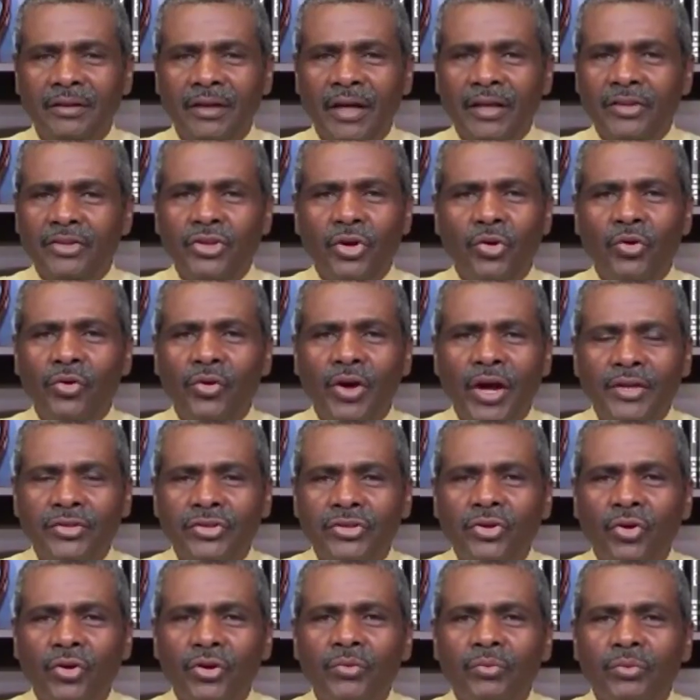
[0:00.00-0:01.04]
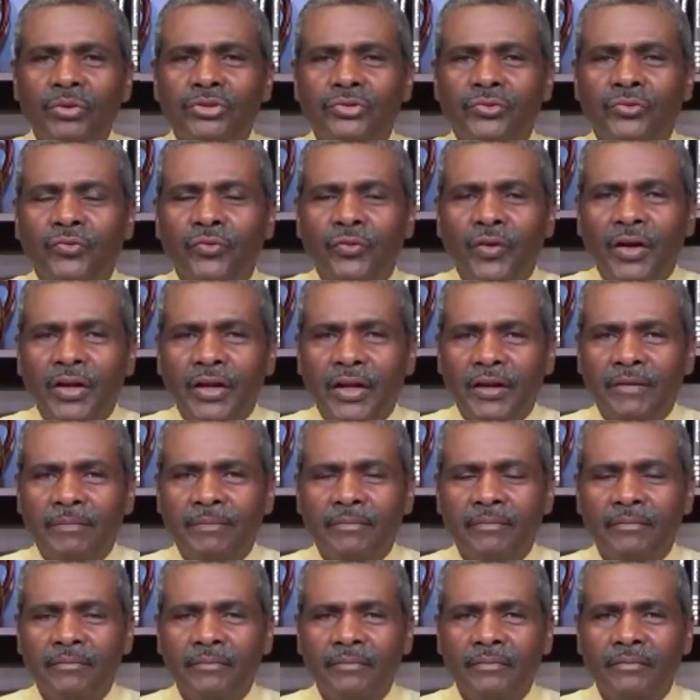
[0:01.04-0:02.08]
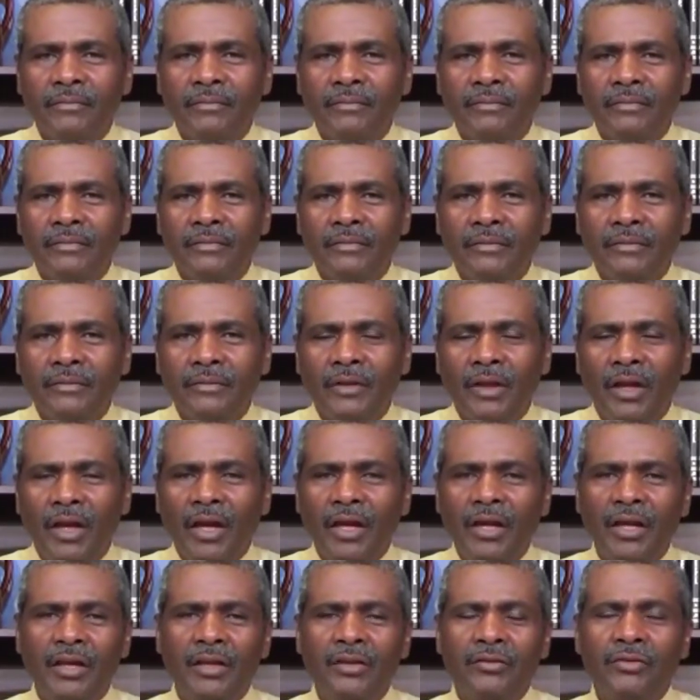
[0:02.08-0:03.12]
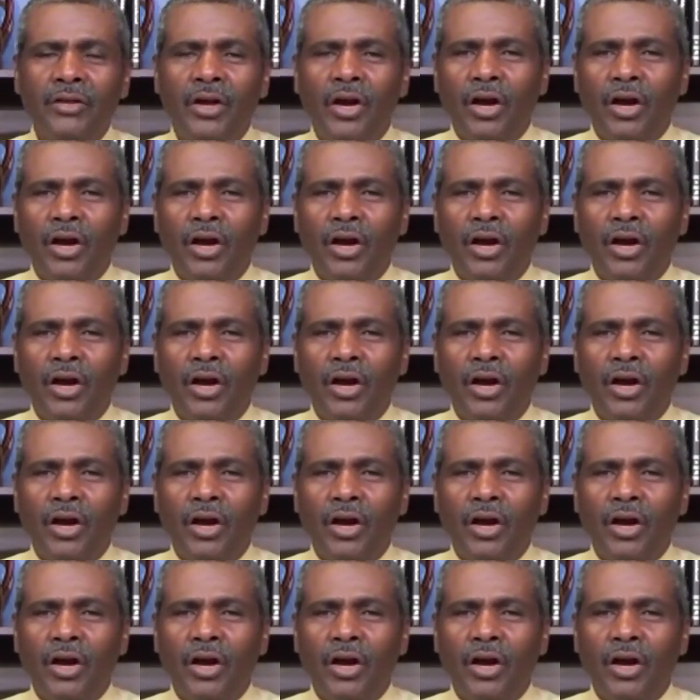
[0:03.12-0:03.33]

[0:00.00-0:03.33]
as though, as though it was funny. And